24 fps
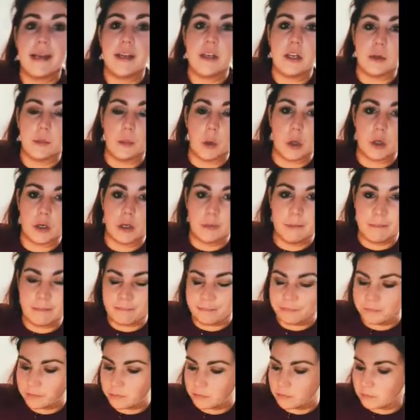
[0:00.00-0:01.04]
your model,
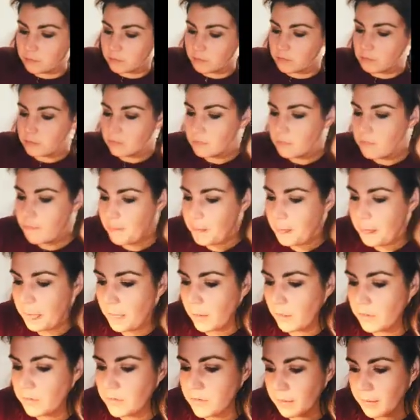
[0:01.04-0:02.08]

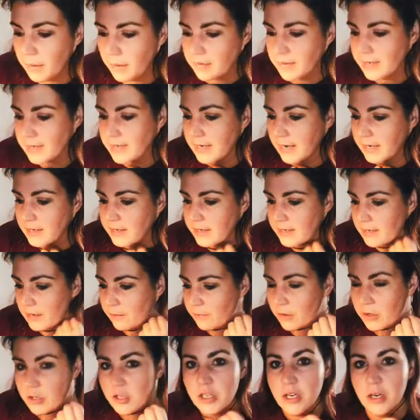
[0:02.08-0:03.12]
sometimes it's nice to give
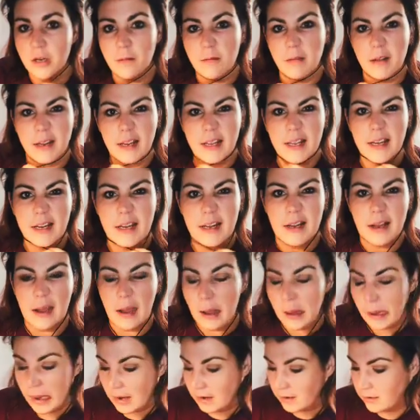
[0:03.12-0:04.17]
yourself like a
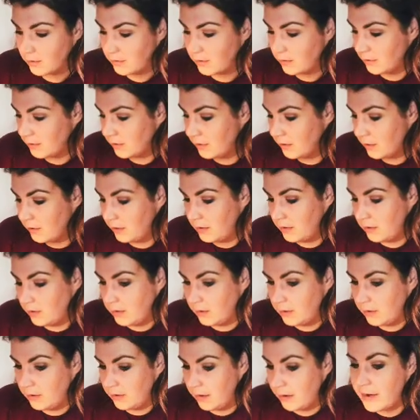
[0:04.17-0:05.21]

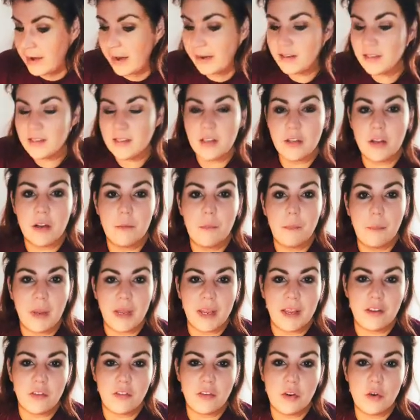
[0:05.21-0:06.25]
nice looking
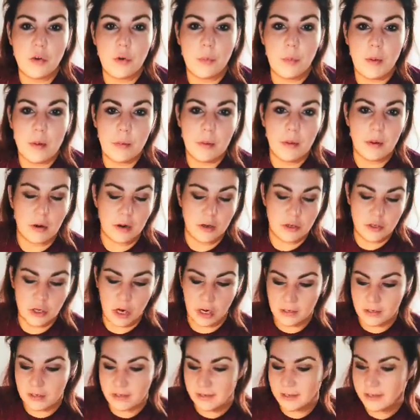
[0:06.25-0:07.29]
base. You know, people are
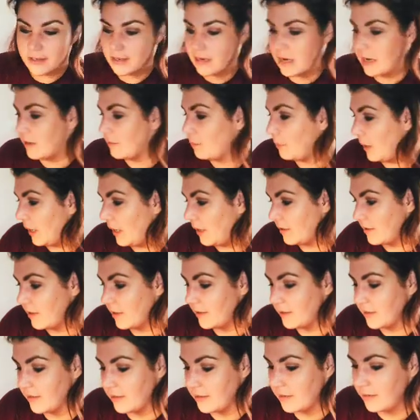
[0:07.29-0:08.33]
attracted to seeing
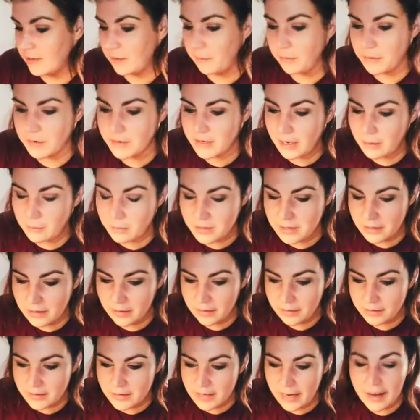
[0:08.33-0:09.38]
bases and different types of
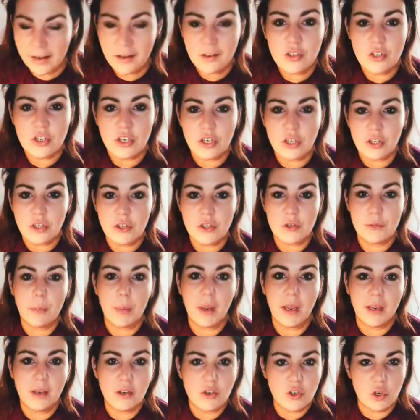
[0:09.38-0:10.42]
textures,
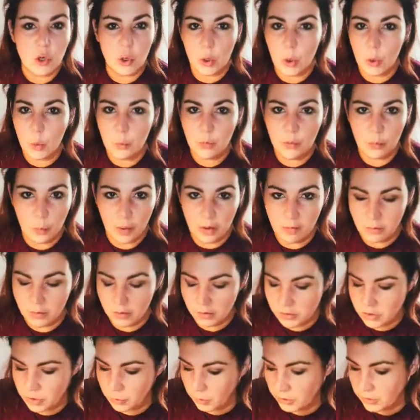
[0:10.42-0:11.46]
paint jobs, whatever it
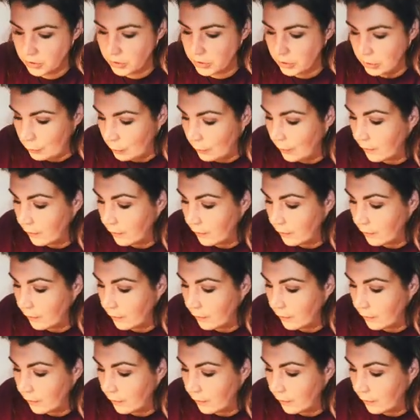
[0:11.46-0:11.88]
is you want to do.